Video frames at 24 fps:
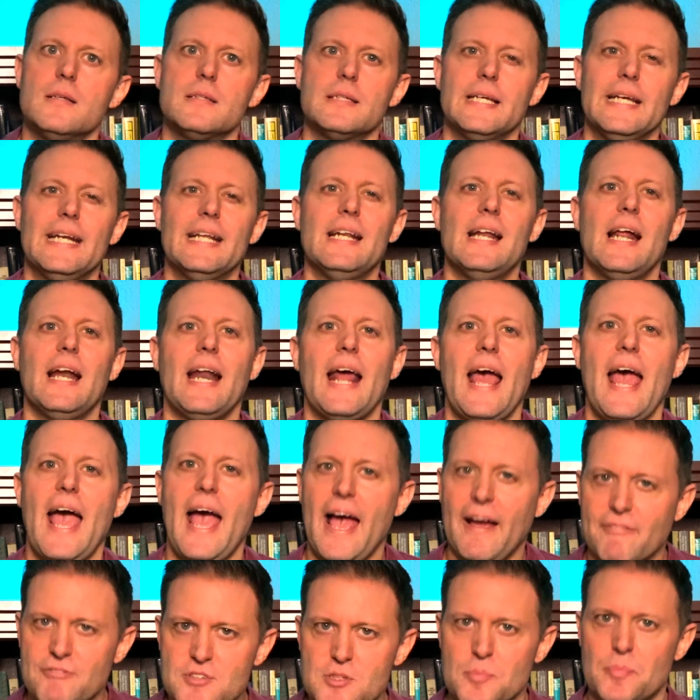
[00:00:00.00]
He did not
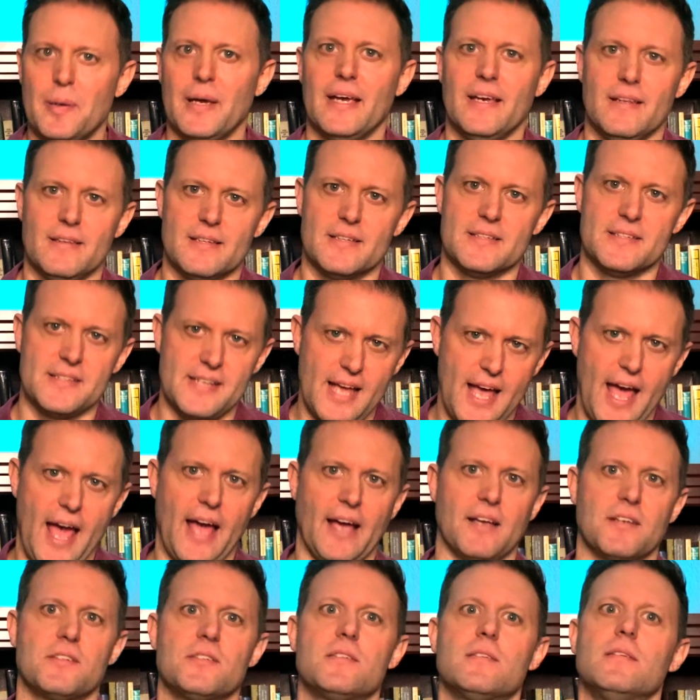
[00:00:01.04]
have to pay this
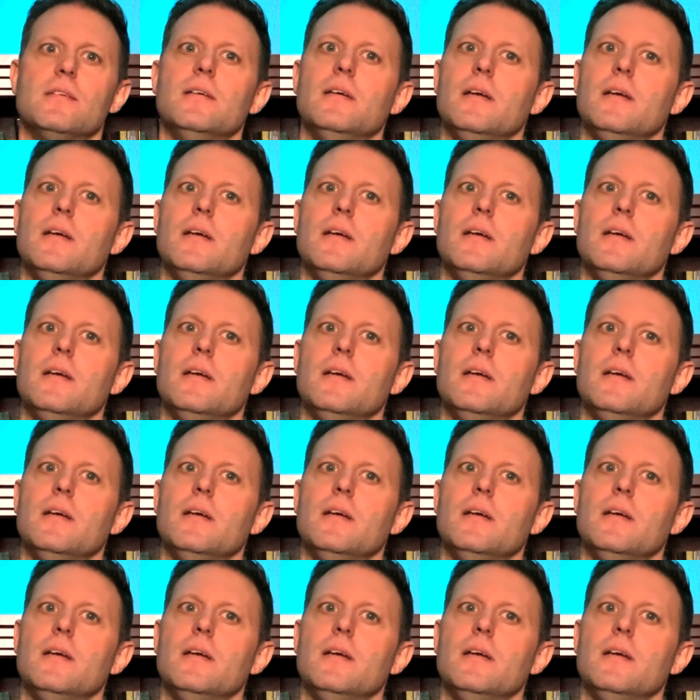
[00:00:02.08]
tax,